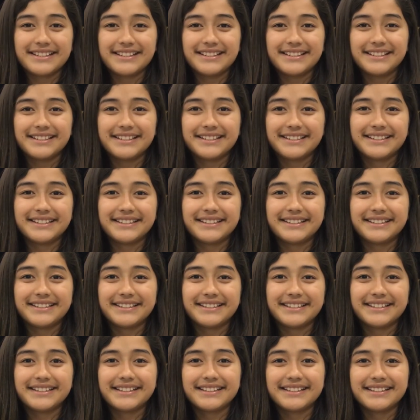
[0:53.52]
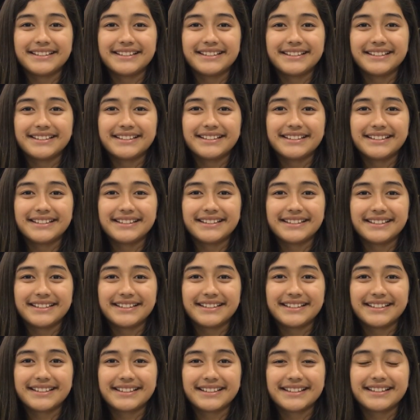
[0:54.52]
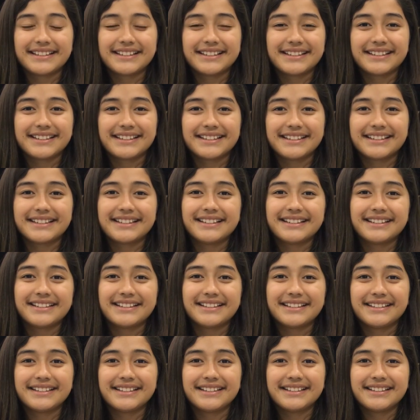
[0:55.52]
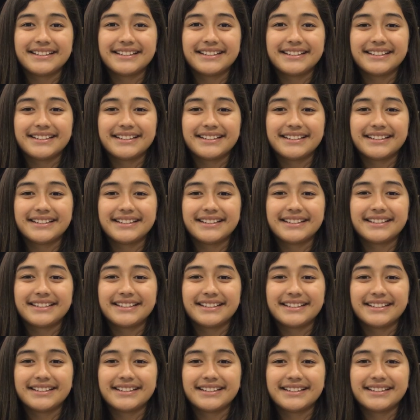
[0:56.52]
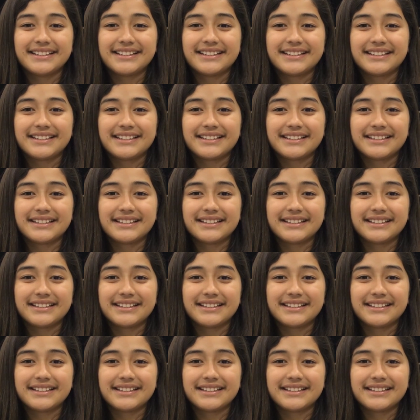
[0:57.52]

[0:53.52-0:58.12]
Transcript: (silent)